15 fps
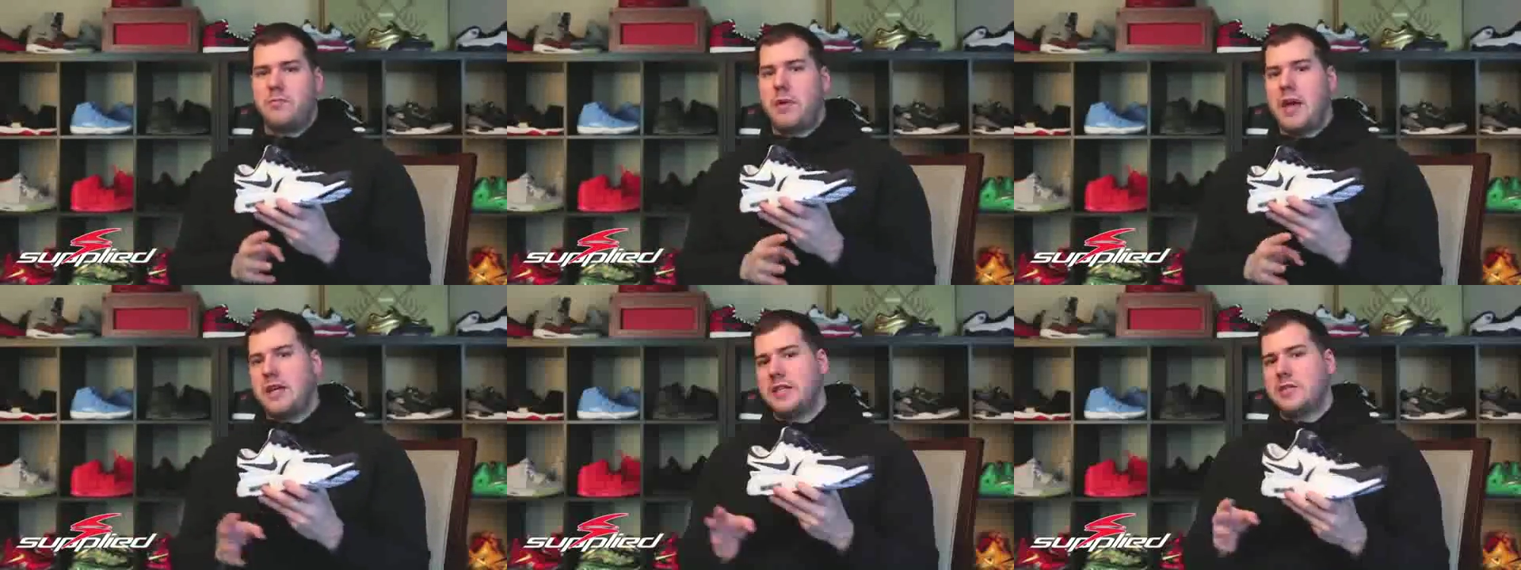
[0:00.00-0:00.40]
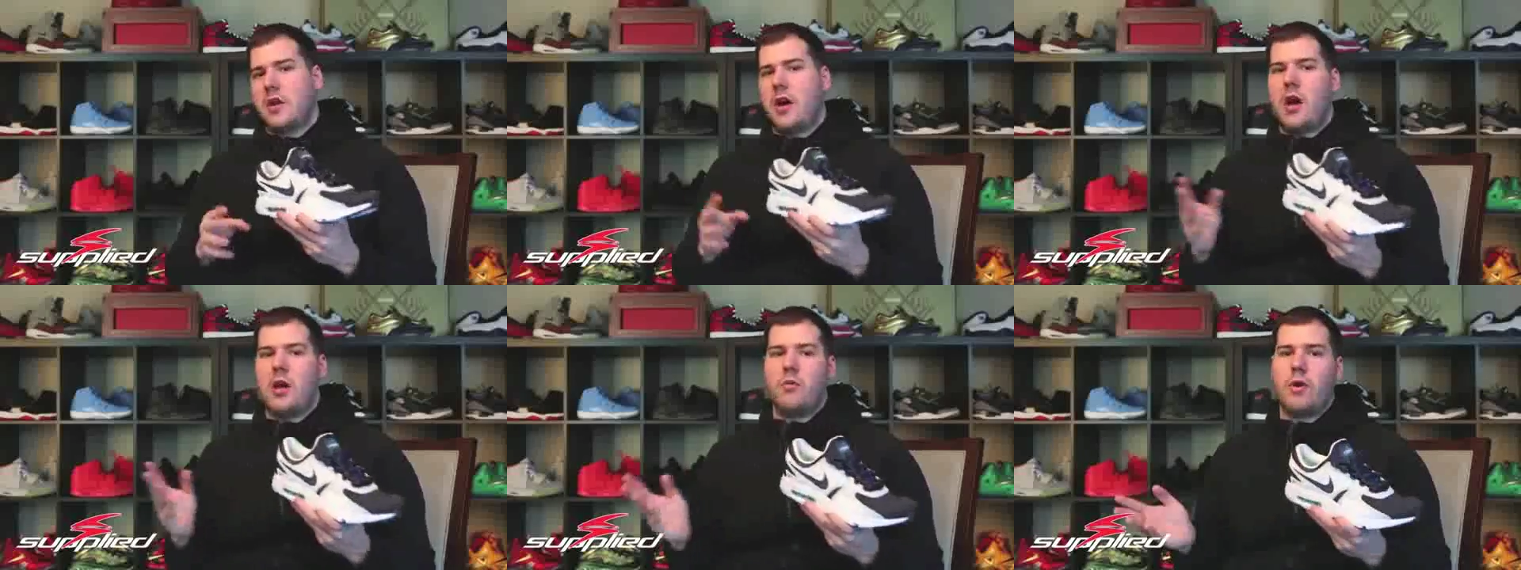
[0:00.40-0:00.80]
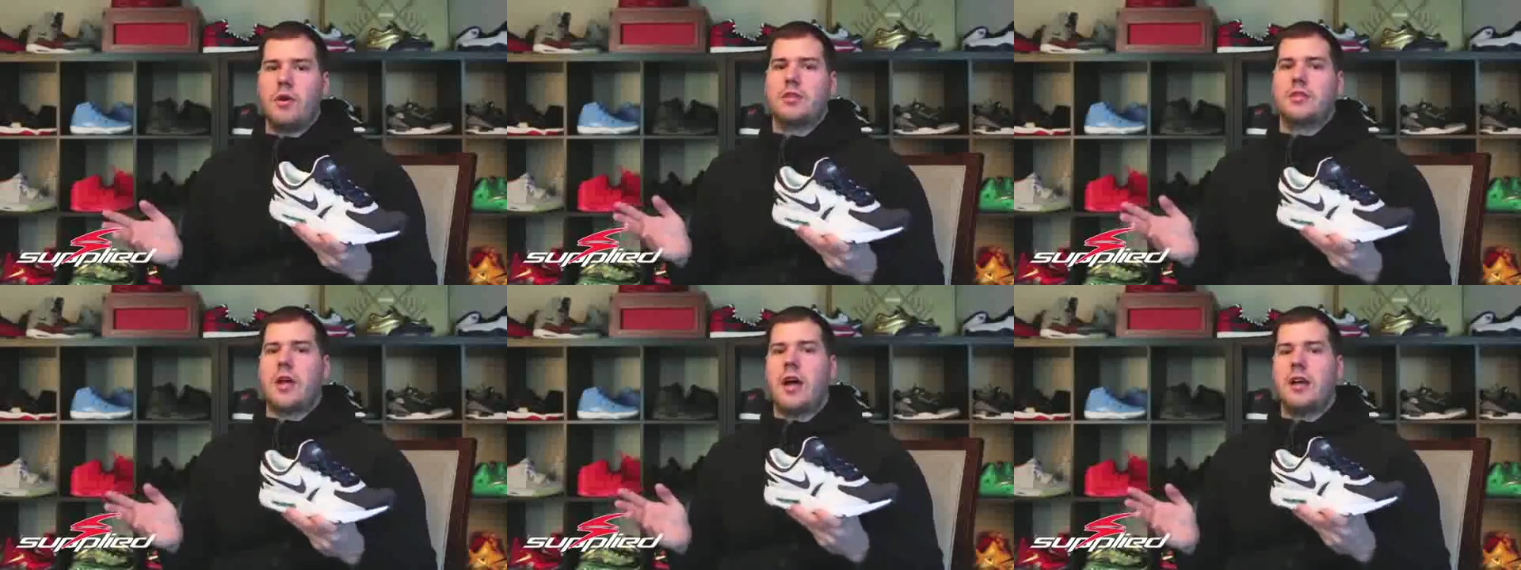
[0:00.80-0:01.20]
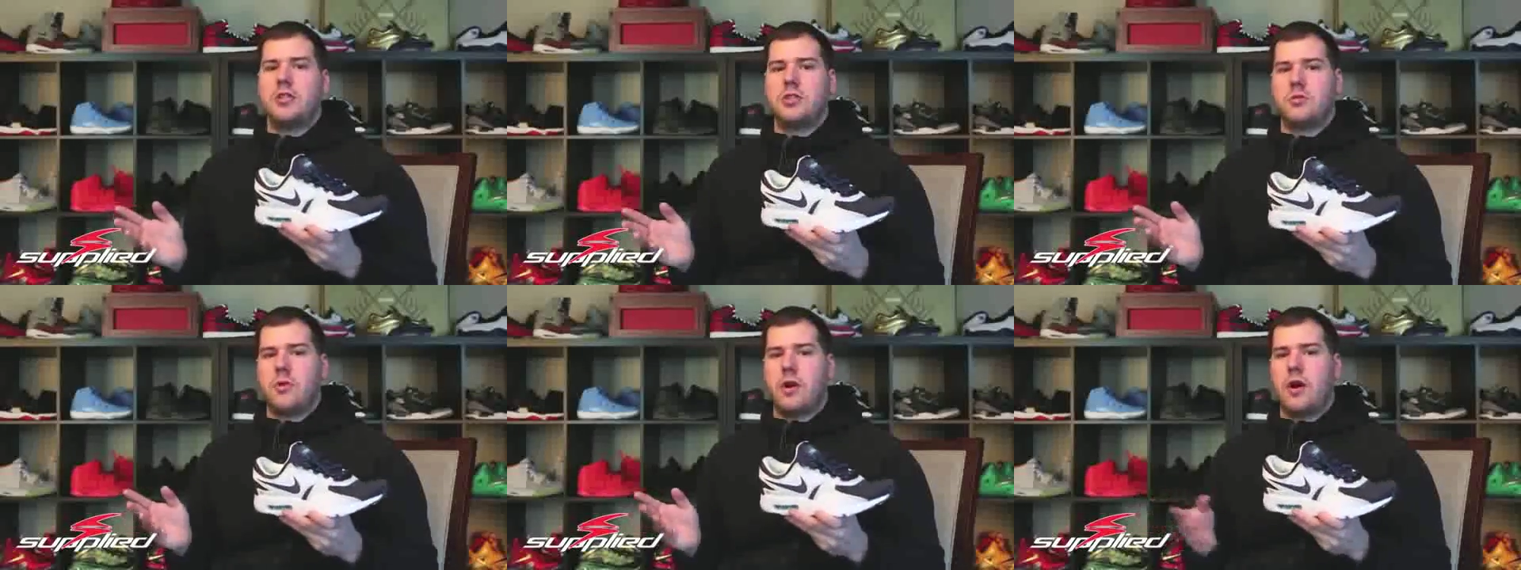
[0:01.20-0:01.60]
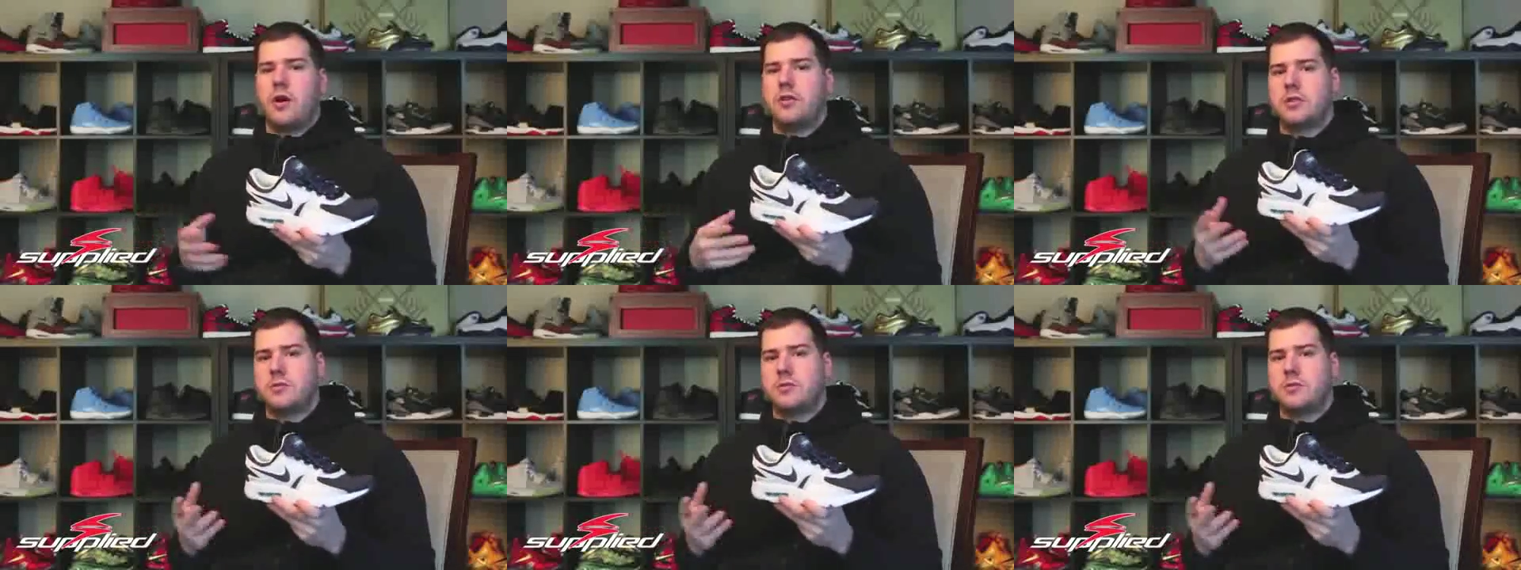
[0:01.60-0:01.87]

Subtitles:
based on what size you wear.